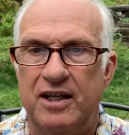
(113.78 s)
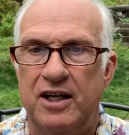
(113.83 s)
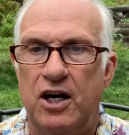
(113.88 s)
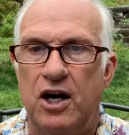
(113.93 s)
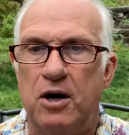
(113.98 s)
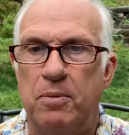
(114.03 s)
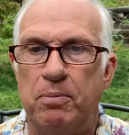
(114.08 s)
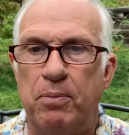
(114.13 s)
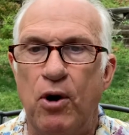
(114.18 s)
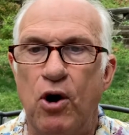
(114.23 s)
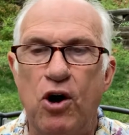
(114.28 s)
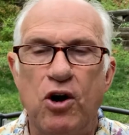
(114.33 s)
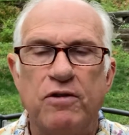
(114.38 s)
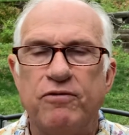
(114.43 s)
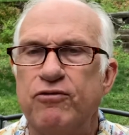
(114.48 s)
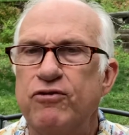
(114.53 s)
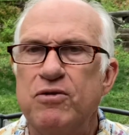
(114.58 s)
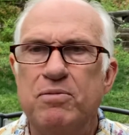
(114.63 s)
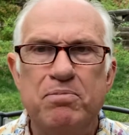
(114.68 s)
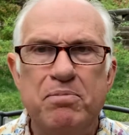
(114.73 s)
Apart
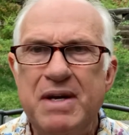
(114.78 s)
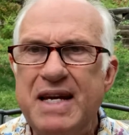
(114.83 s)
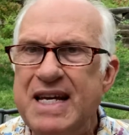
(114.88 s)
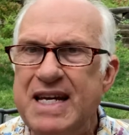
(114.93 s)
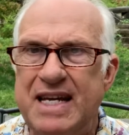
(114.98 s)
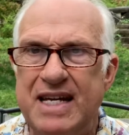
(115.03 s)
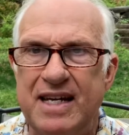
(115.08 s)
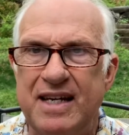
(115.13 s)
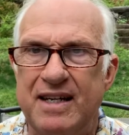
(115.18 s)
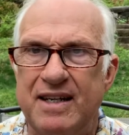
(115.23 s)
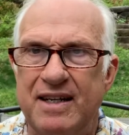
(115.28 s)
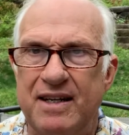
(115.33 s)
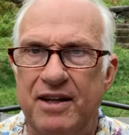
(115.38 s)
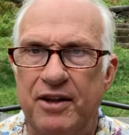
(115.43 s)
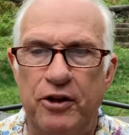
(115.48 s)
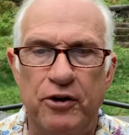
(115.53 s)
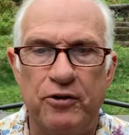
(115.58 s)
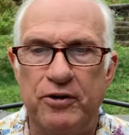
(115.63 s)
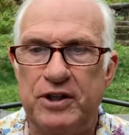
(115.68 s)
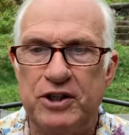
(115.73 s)
from me,
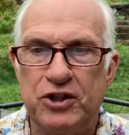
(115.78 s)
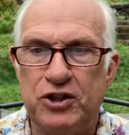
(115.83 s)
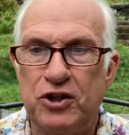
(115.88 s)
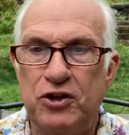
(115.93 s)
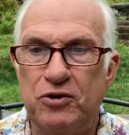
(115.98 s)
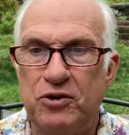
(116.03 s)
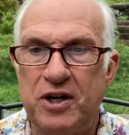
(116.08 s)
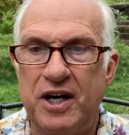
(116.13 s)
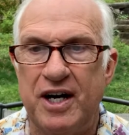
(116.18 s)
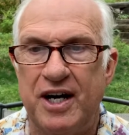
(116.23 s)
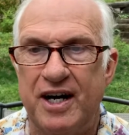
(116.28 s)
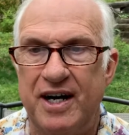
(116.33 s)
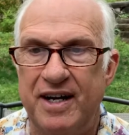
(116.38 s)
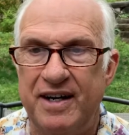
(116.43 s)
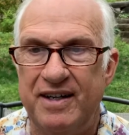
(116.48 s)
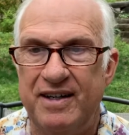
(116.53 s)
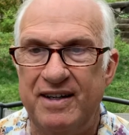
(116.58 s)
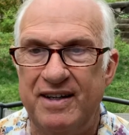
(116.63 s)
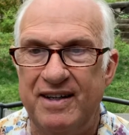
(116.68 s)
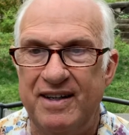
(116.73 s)
there is no God.
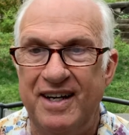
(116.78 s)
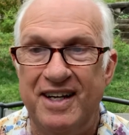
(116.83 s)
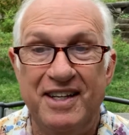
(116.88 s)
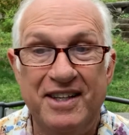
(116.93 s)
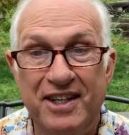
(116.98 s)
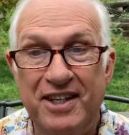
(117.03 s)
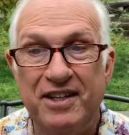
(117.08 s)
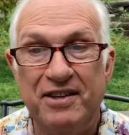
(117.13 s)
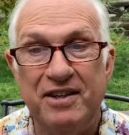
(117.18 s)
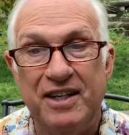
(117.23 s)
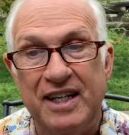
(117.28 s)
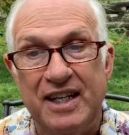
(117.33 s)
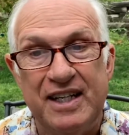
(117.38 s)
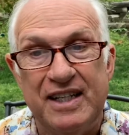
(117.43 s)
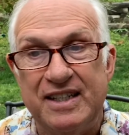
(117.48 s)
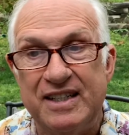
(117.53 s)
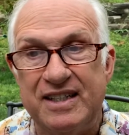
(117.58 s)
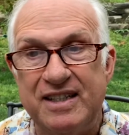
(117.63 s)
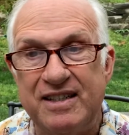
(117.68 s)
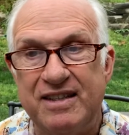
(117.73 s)
And then
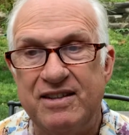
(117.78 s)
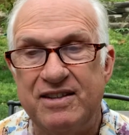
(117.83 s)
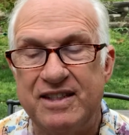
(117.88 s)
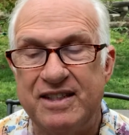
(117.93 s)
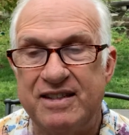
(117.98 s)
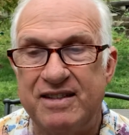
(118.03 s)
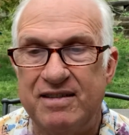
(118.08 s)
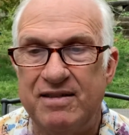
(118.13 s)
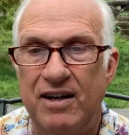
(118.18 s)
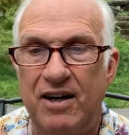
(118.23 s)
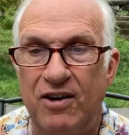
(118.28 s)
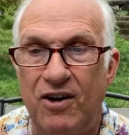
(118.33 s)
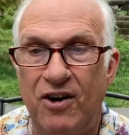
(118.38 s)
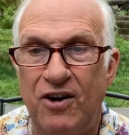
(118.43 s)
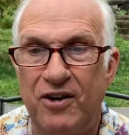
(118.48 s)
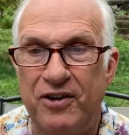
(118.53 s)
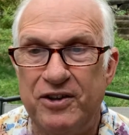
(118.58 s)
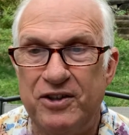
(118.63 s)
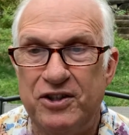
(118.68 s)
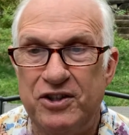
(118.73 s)

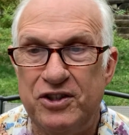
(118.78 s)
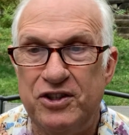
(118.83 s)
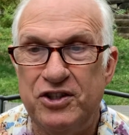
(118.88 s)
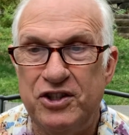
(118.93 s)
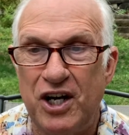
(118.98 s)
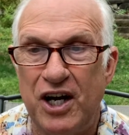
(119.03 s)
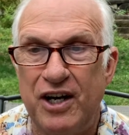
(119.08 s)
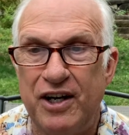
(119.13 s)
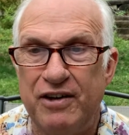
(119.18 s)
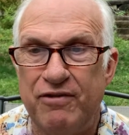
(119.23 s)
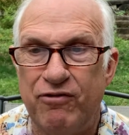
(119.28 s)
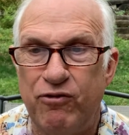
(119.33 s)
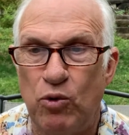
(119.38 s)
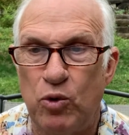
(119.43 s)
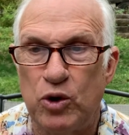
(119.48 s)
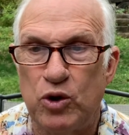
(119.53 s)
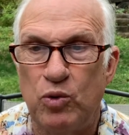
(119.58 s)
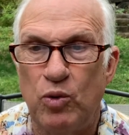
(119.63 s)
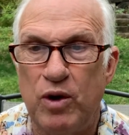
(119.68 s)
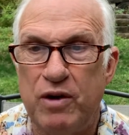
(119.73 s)
on John
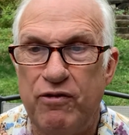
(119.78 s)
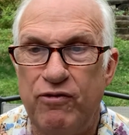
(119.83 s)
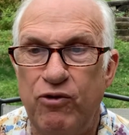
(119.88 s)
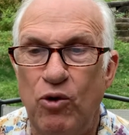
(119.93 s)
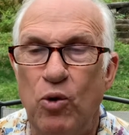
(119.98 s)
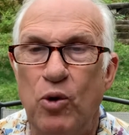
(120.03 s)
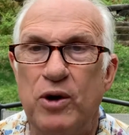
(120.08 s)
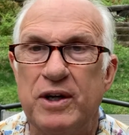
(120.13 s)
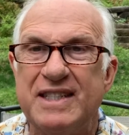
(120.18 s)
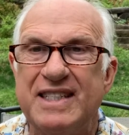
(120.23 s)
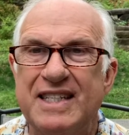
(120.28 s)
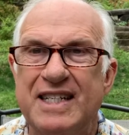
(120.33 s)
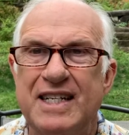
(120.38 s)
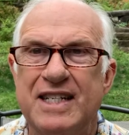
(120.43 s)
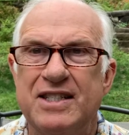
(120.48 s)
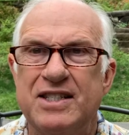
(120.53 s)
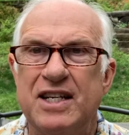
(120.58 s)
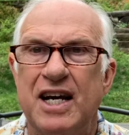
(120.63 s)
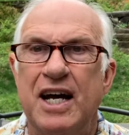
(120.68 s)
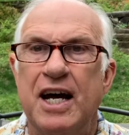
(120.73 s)
4:24 it
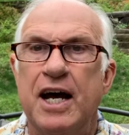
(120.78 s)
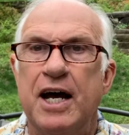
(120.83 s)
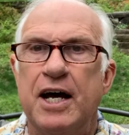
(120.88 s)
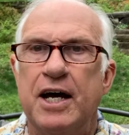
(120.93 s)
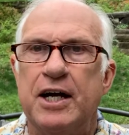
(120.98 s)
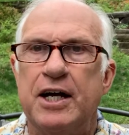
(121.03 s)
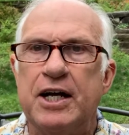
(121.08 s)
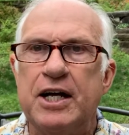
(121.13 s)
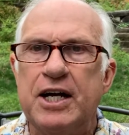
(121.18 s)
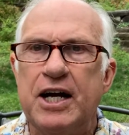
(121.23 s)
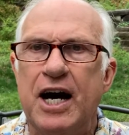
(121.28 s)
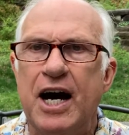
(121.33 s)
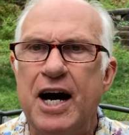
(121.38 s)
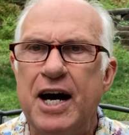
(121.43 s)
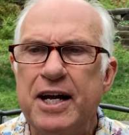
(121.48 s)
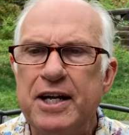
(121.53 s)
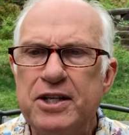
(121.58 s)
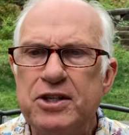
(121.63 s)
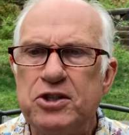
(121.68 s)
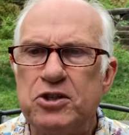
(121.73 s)
says,
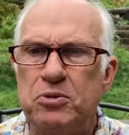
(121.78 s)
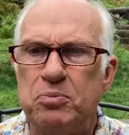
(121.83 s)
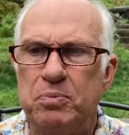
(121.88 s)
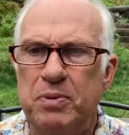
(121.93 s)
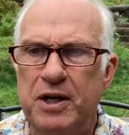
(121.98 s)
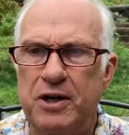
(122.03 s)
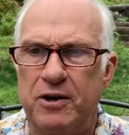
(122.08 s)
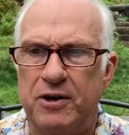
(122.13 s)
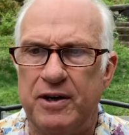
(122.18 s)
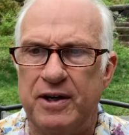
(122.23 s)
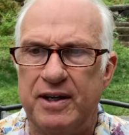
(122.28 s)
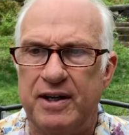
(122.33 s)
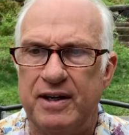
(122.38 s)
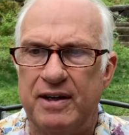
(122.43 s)
"God is spirit,